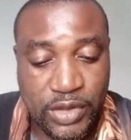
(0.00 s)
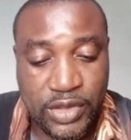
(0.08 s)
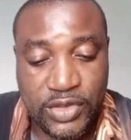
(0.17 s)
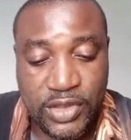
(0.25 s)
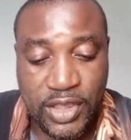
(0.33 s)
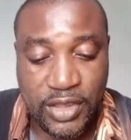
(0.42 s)

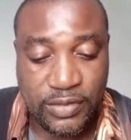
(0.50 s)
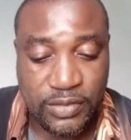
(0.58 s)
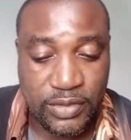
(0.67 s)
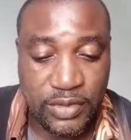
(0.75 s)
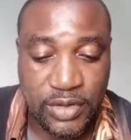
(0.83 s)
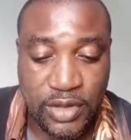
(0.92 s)
design
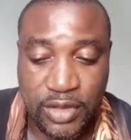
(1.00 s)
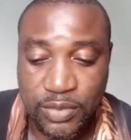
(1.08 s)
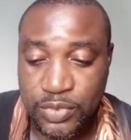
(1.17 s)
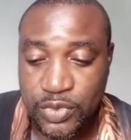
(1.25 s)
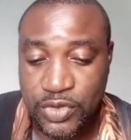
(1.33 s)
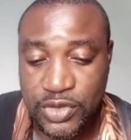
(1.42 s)

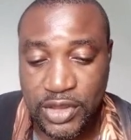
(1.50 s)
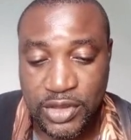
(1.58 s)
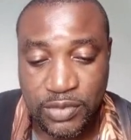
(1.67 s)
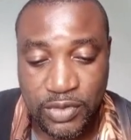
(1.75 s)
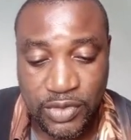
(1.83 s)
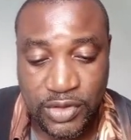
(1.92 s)

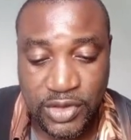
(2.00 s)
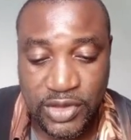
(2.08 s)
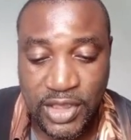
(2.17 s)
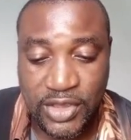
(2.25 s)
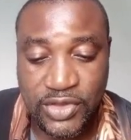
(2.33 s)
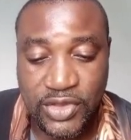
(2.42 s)
process, because
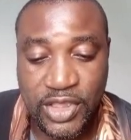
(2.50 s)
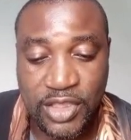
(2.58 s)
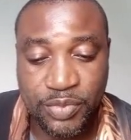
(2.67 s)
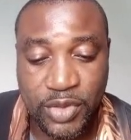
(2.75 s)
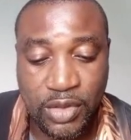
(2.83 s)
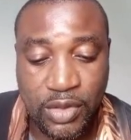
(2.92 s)
designs
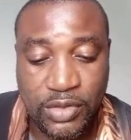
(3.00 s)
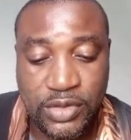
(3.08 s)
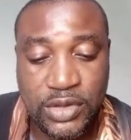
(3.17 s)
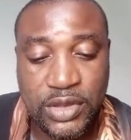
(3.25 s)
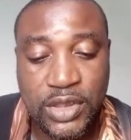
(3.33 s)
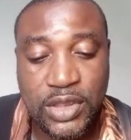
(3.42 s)
help a
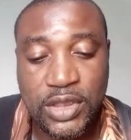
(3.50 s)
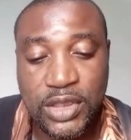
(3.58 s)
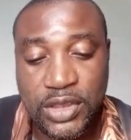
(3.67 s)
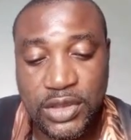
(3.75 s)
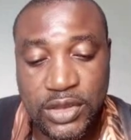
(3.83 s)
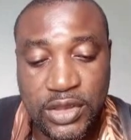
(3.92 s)
lot.
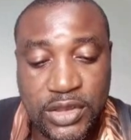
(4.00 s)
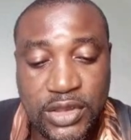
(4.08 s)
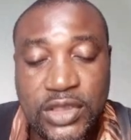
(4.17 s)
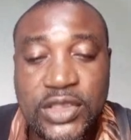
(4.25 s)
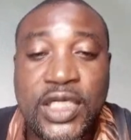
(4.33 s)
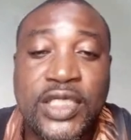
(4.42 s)
It is
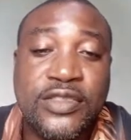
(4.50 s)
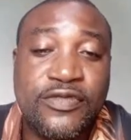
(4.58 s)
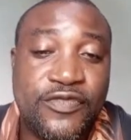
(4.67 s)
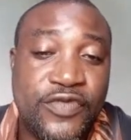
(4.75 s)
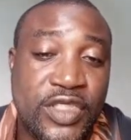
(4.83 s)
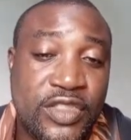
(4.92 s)
a
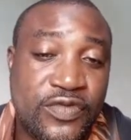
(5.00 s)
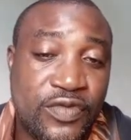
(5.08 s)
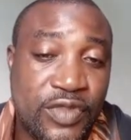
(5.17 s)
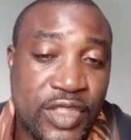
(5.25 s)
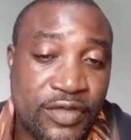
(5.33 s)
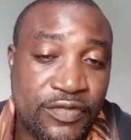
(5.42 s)
starting phase
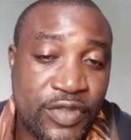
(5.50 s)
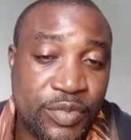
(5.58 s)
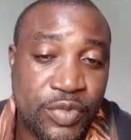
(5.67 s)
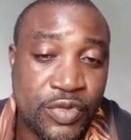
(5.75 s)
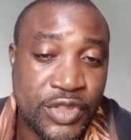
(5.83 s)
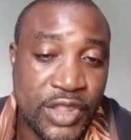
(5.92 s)
for every
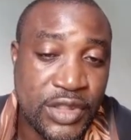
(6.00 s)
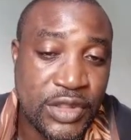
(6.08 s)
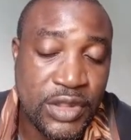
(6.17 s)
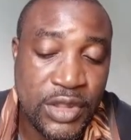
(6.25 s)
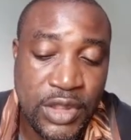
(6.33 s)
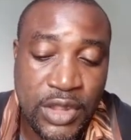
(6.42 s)

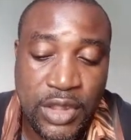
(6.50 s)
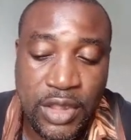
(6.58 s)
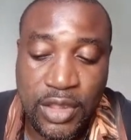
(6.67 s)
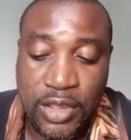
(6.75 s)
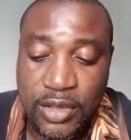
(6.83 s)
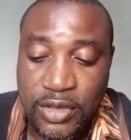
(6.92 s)
project.
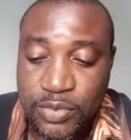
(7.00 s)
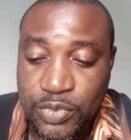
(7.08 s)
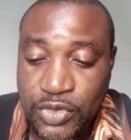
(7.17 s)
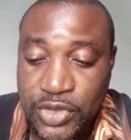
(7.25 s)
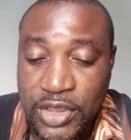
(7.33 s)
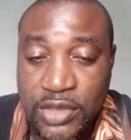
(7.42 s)
On
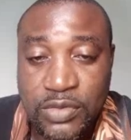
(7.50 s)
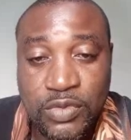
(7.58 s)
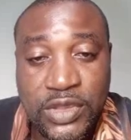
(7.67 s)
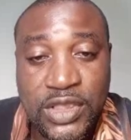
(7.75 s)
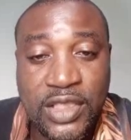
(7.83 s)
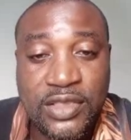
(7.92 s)
project
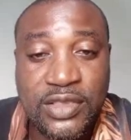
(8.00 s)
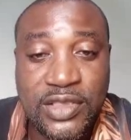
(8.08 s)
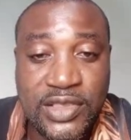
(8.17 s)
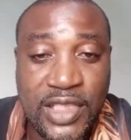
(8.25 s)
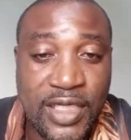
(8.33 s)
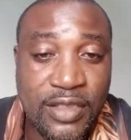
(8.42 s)
without
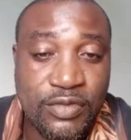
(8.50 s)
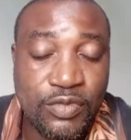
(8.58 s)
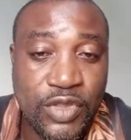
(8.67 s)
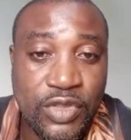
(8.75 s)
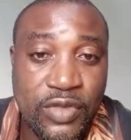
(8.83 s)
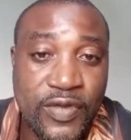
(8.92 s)
design
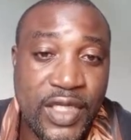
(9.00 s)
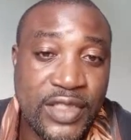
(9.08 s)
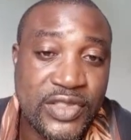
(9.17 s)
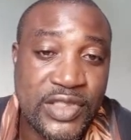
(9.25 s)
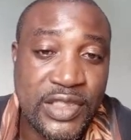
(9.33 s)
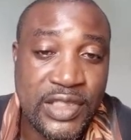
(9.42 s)
will
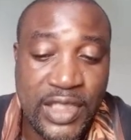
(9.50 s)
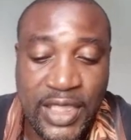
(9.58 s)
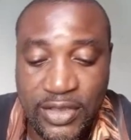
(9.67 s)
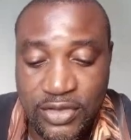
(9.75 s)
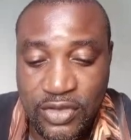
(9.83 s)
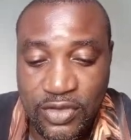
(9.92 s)
not see the
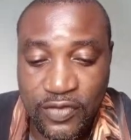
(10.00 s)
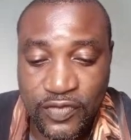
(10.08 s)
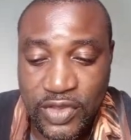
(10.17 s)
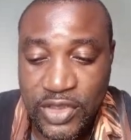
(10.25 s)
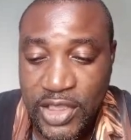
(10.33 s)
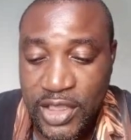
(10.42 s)
light
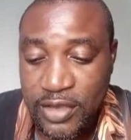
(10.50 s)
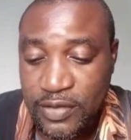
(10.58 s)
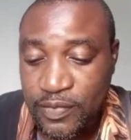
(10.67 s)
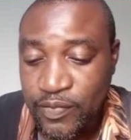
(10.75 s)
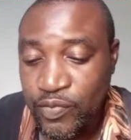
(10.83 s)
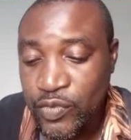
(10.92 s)
of the day.
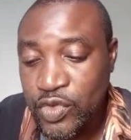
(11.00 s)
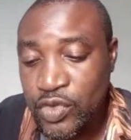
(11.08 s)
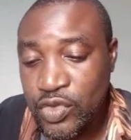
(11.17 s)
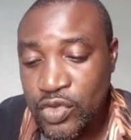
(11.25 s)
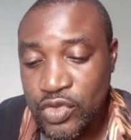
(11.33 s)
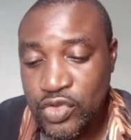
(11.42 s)

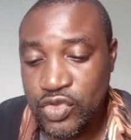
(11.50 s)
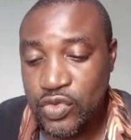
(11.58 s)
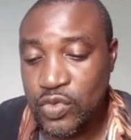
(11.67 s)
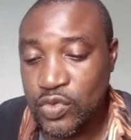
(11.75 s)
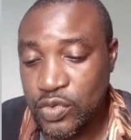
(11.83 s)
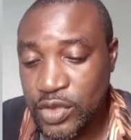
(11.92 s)

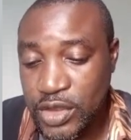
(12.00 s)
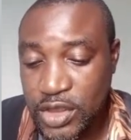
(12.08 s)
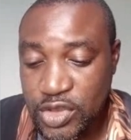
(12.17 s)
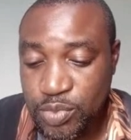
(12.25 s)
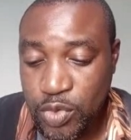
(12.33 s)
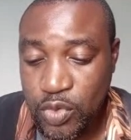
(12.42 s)
So in
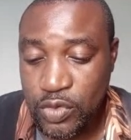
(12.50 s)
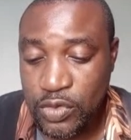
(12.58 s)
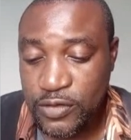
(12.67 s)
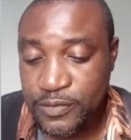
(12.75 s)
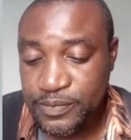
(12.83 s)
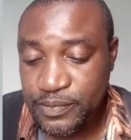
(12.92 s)
this
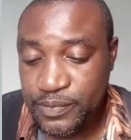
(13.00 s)
book